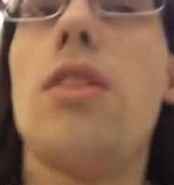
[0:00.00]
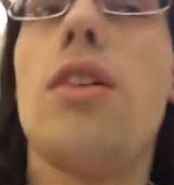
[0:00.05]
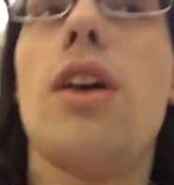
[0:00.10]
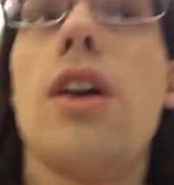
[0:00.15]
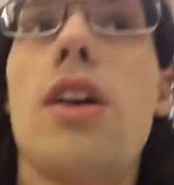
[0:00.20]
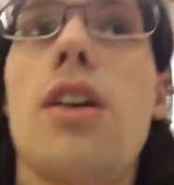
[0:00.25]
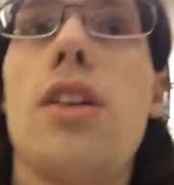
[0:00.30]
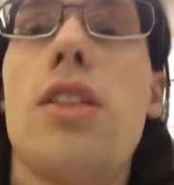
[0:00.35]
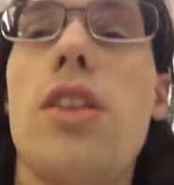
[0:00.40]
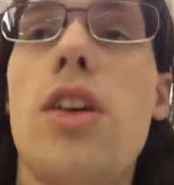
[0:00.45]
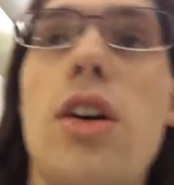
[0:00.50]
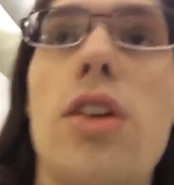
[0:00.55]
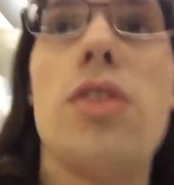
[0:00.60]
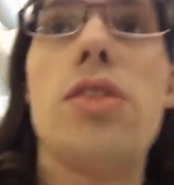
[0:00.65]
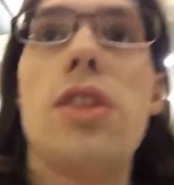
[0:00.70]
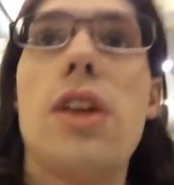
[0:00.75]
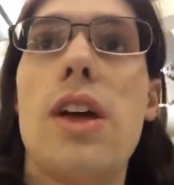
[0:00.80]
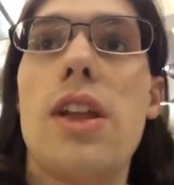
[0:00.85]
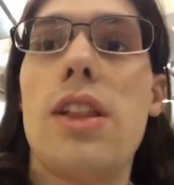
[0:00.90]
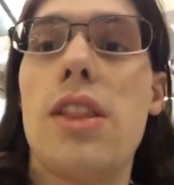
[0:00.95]
I could tell
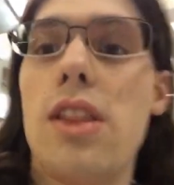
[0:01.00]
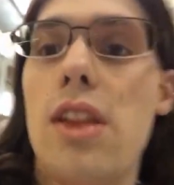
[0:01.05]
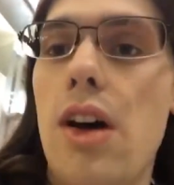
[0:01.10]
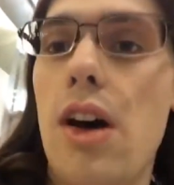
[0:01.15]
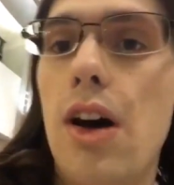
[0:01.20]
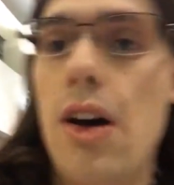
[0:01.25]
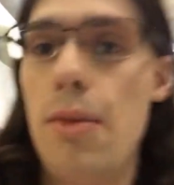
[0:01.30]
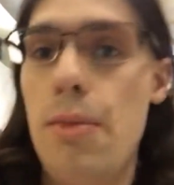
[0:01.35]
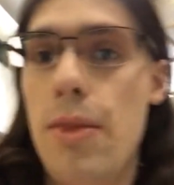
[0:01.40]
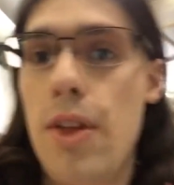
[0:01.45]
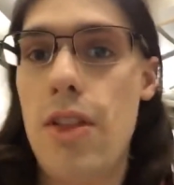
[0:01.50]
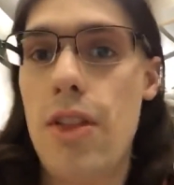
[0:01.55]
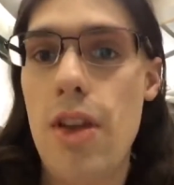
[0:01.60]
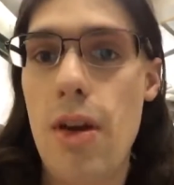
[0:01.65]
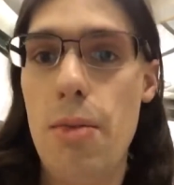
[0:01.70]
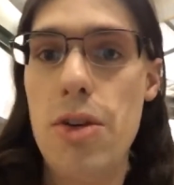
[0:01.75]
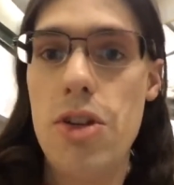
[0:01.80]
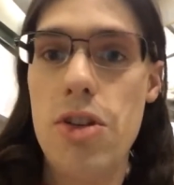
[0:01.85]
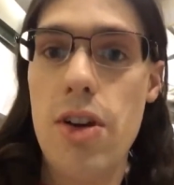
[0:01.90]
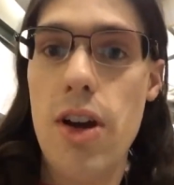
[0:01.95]
that the, the
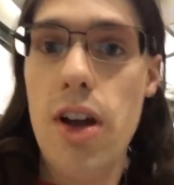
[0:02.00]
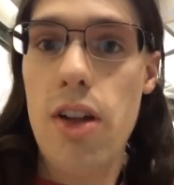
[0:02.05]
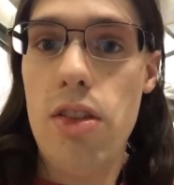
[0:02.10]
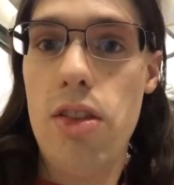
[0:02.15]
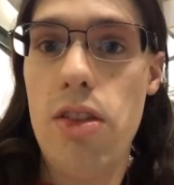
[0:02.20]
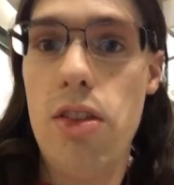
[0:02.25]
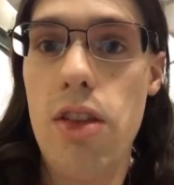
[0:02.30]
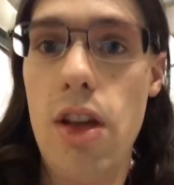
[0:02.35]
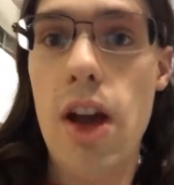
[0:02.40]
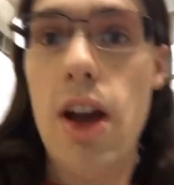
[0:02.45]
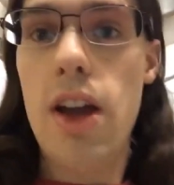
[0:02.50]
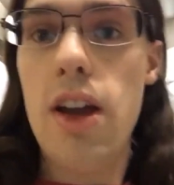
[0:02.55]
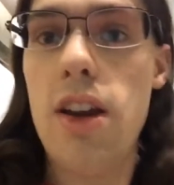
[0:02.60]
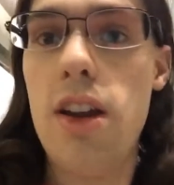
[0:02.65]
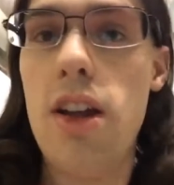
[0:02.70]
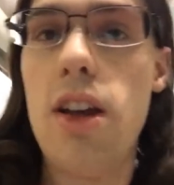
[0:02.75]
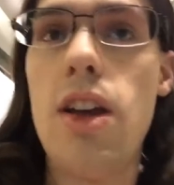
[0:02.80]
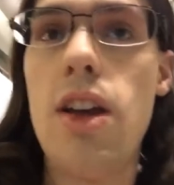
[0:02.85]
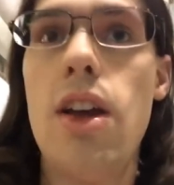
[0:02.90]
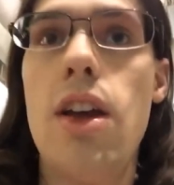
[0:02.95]
temperature outside
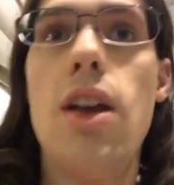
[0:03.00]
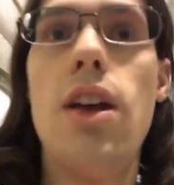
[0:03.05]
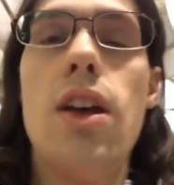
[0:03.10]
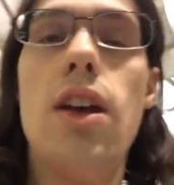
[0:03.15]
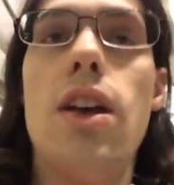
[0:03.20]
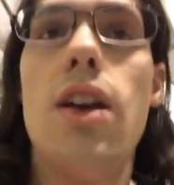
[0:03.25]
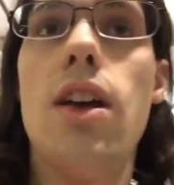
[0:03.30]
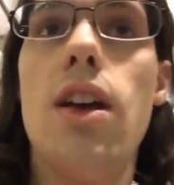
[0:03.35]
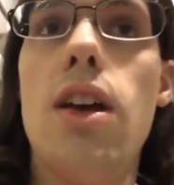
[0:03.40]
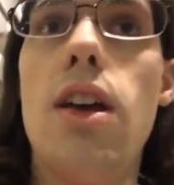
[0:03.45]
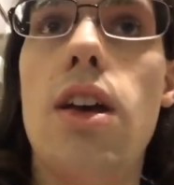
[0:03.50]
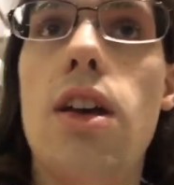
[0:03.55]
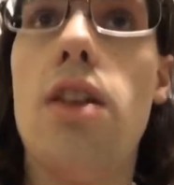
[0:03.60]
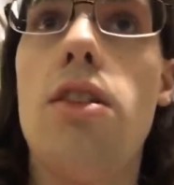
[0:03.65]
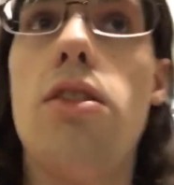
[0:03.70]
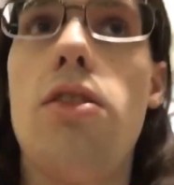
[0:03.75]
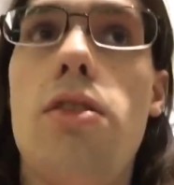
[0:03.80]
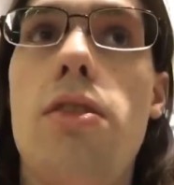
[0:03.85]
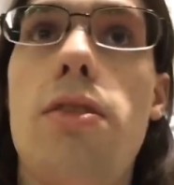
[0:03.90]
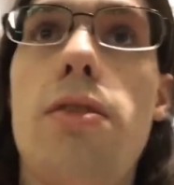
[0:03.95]

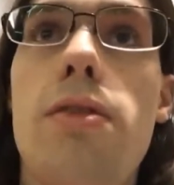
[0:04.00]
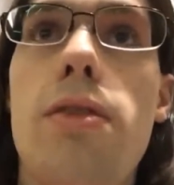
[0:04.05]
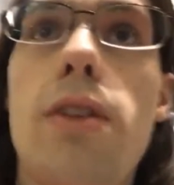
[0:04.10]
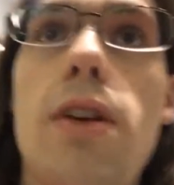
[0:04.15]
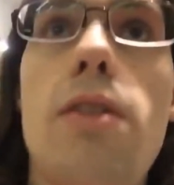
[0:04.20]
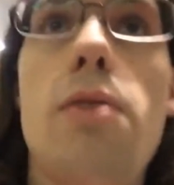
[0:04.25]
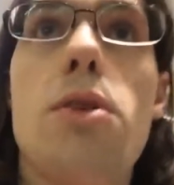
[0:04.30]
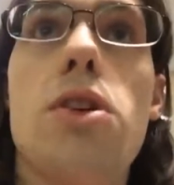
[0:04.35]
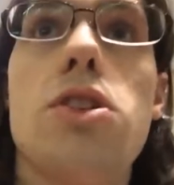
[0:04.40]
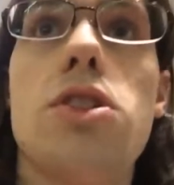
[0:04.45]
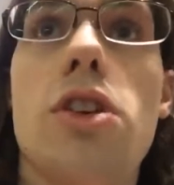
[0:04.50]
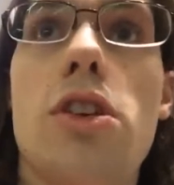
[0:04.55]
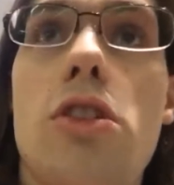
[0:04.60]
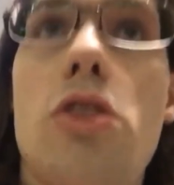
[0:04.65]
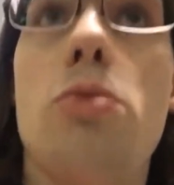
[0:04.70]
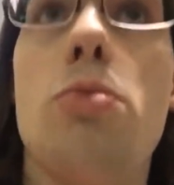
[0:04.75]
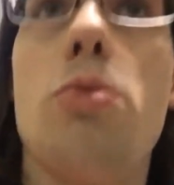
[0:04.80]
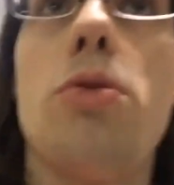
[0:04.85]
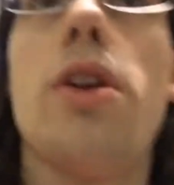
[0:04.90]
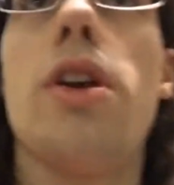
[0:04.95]
is very much like
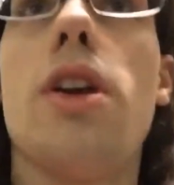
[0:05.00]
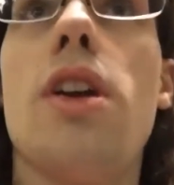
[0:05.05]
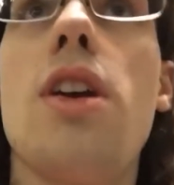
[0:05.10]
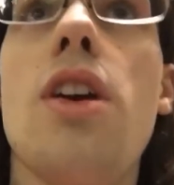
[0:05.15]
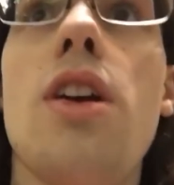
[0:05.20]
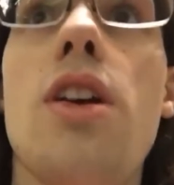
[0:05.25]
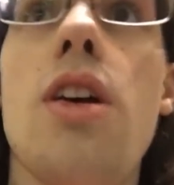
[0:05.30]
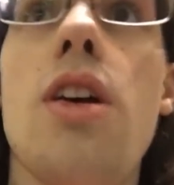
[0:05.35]
spring.